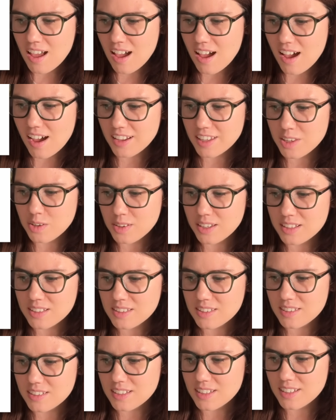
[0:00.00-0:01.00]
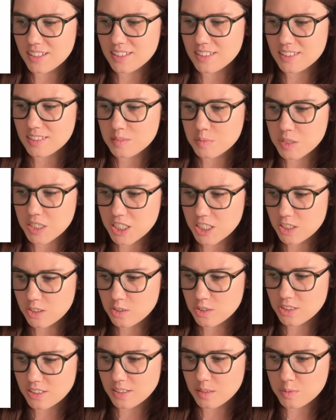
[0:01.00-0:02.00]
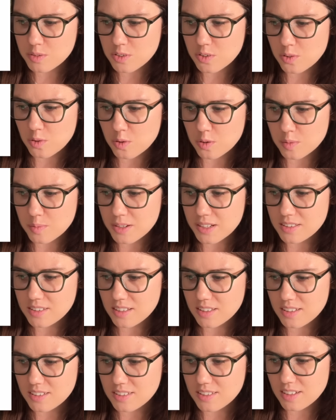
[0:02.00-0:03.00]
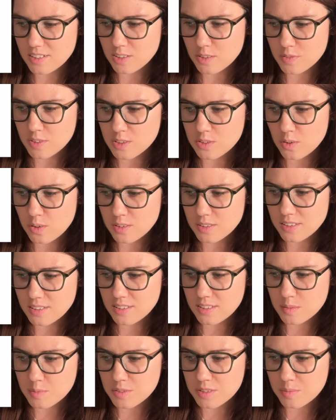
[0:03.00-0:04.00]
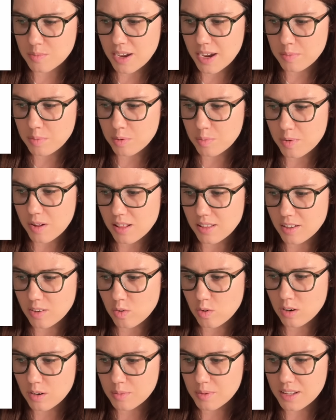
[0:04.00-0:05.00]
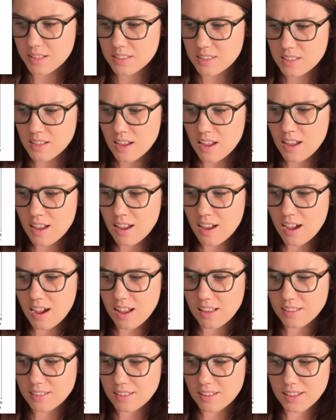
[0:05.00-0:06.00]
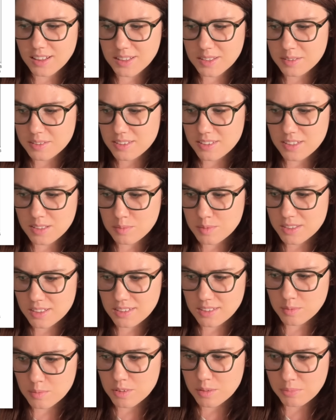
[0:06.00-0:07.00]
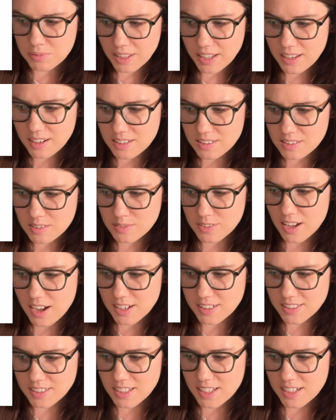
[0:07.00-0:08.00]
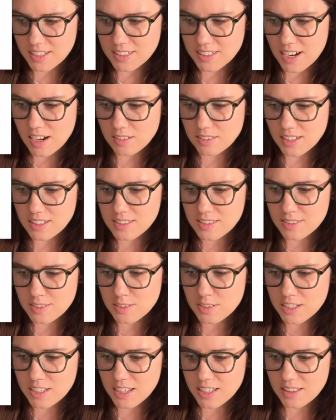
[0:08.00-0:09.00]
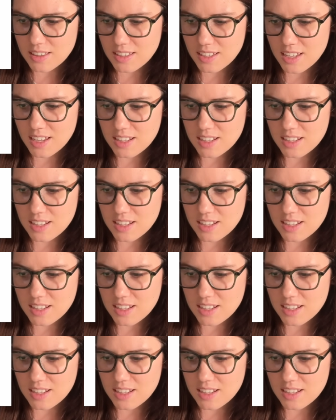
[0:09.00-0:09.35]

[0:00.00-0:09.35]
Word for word: Uh, you can see some huge elliptical orbits at the center of the solar system, some hyperbolic orbits. It seems like some of the planets have gotten kicked out. Let's look at the